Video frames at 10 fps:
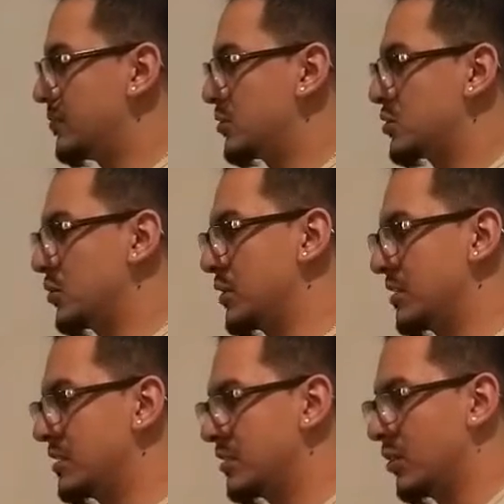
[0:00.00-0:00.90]
So
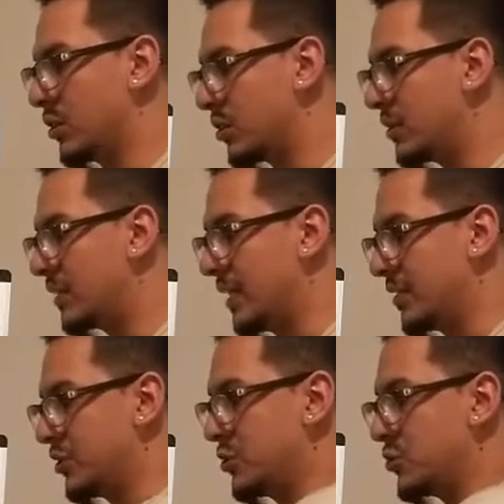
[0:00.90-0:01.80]
learn that
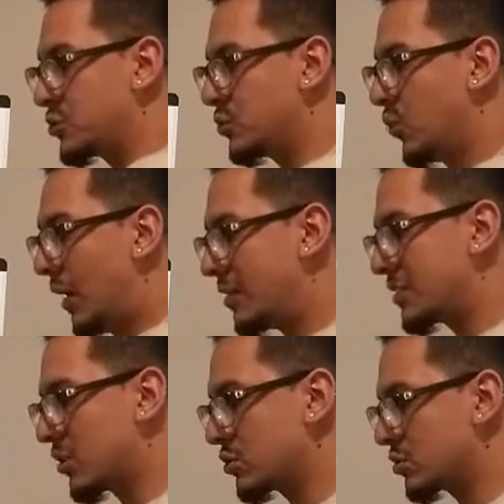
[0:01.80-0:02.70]
the neutral wire
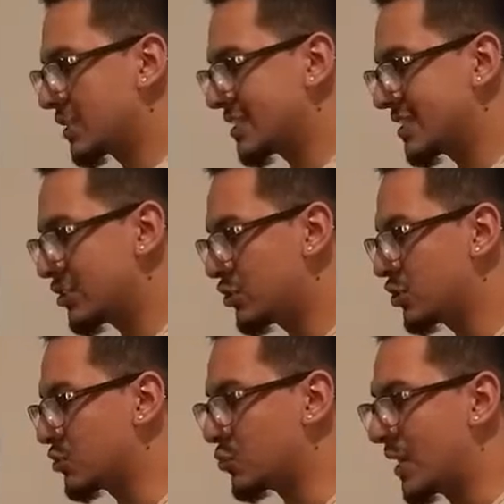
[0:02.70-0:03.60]
is also considered the
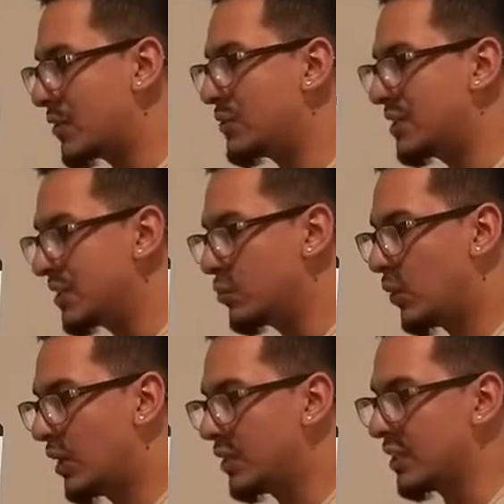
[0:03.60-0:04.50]
grounded
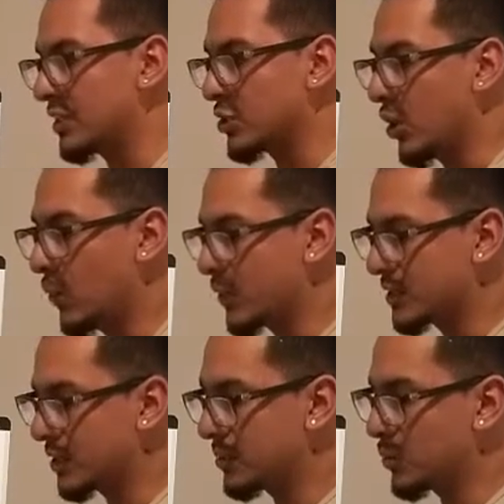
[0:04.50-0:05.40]
wire, and it's always
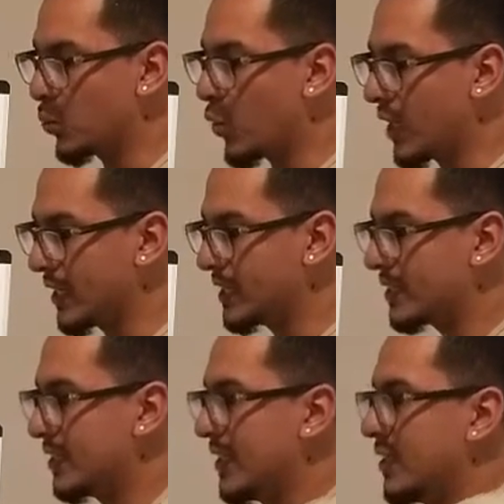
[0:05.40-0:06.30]
going to be white
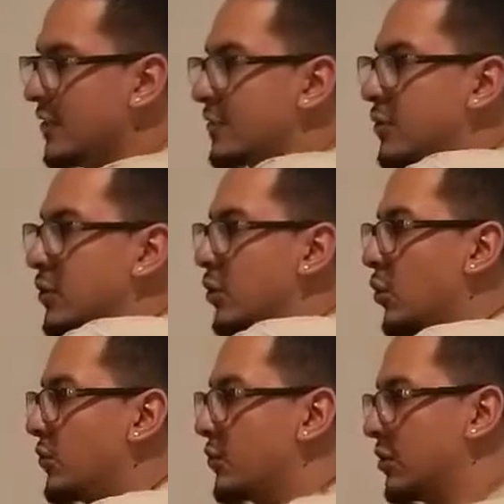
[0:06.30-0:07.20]
for
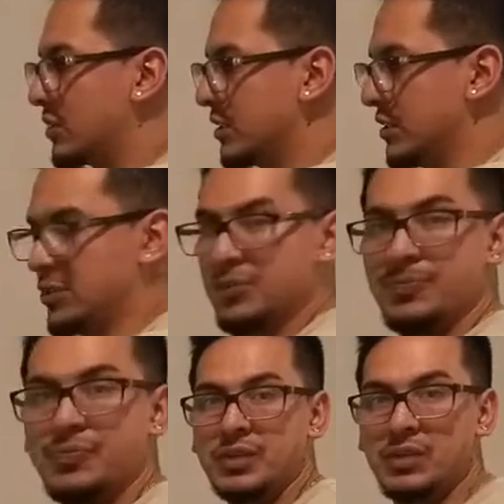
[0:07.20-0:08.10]
low voltage.
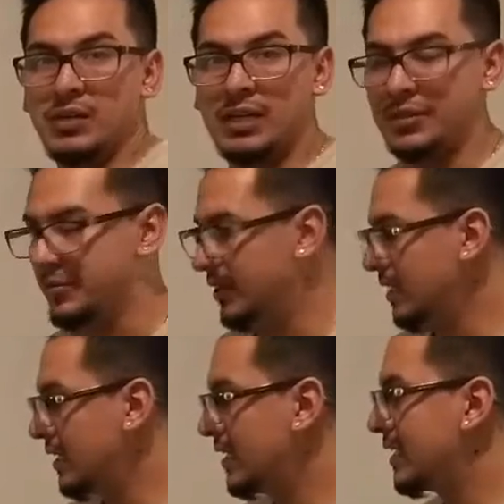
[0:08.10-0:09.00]
All right.
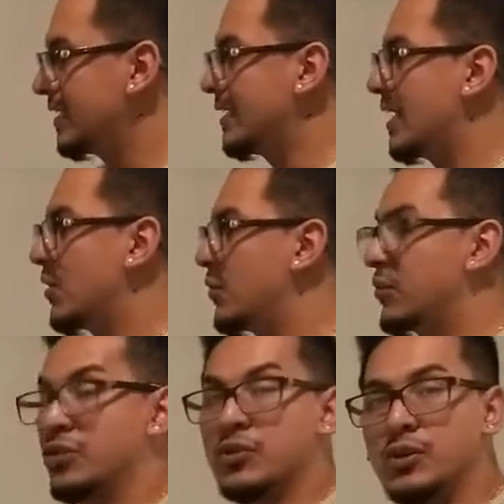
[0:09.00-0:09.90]
Now
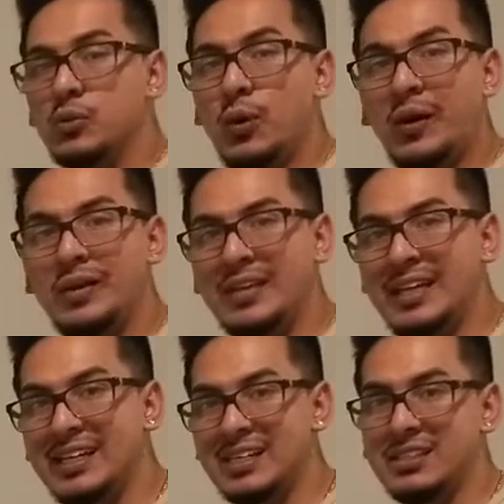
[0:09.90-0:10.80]
the third wire that
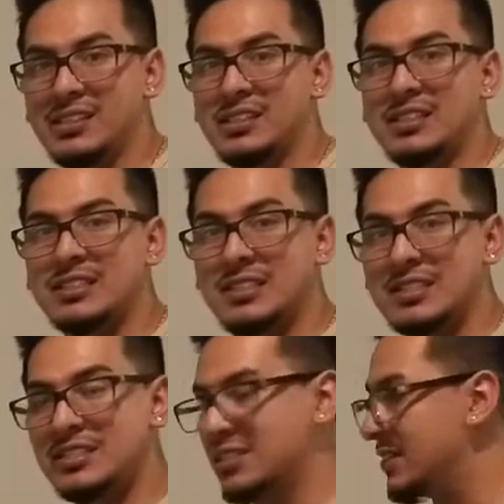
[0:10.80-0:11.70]
it
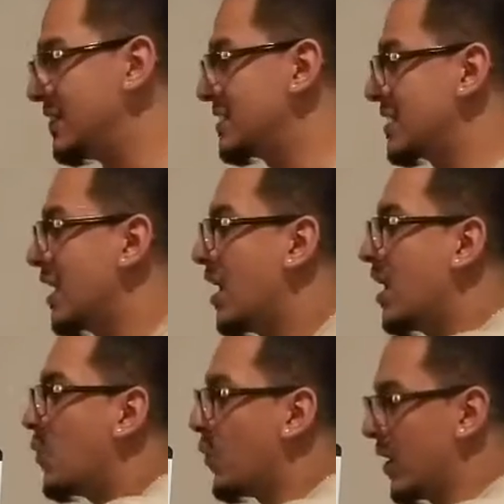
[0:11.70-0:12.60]
consists of is the
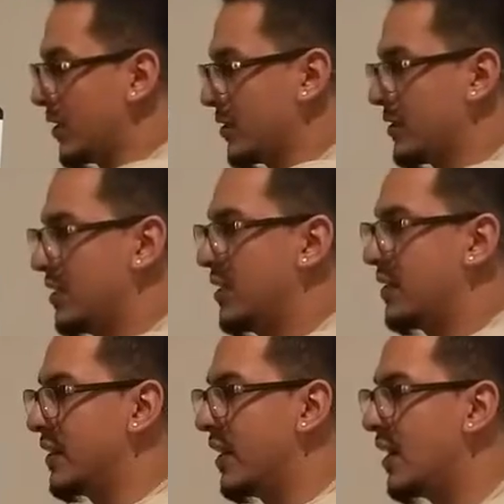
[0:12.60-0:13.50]
hot wire.
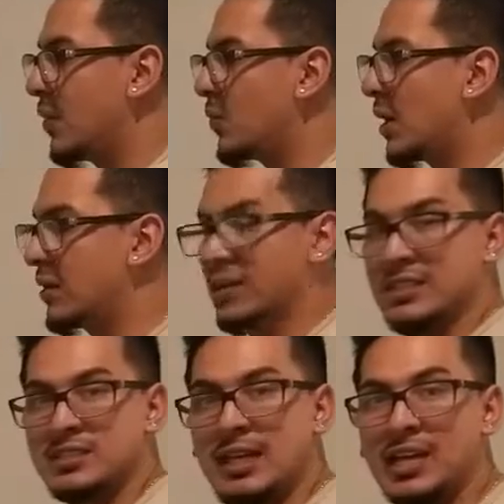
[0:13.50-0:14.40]
The hot wire
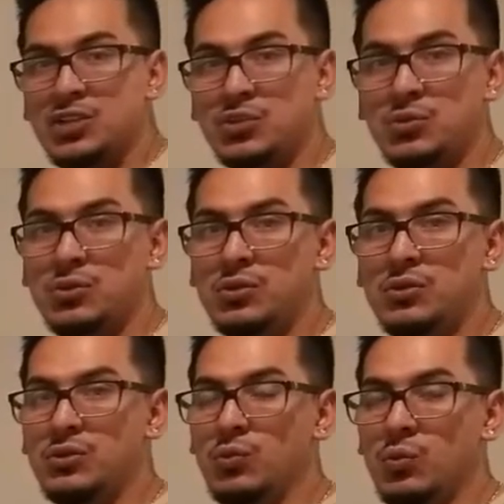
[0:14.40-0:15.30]
is
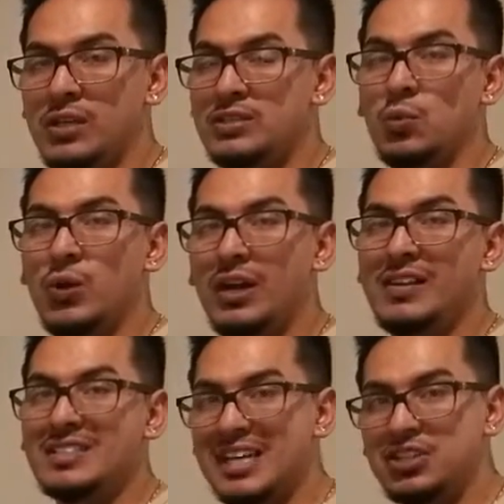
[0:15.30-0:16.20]
the wire
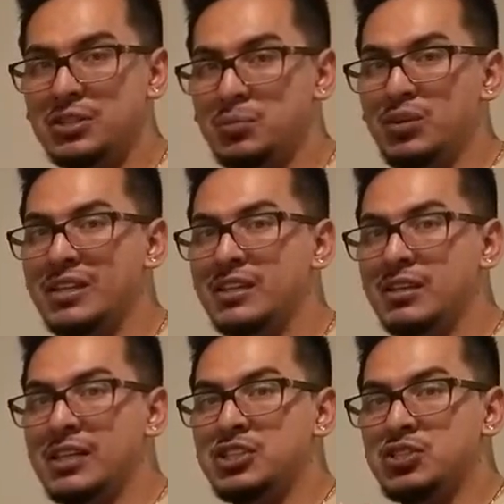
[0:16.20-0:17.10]
that's actually bringing the
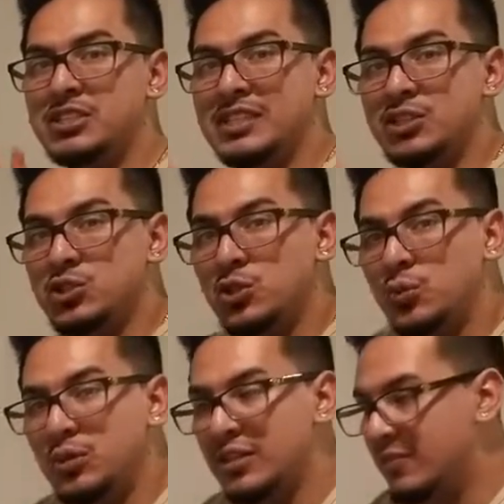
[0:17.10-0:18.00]
electricity
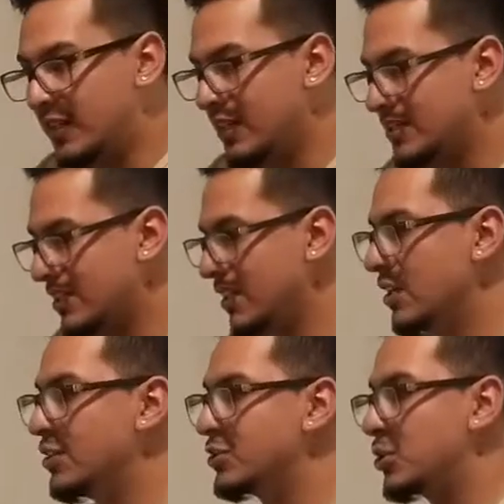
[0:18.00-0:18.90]
to the device,
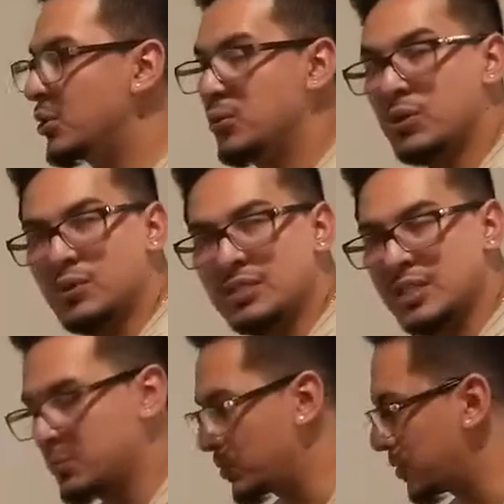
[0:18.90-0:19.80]
to the
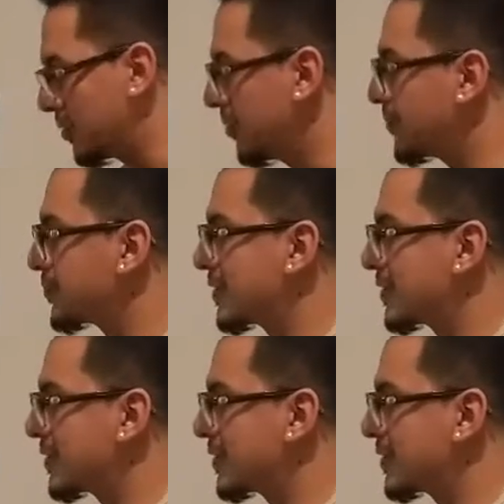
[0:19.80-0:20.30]
receptacle,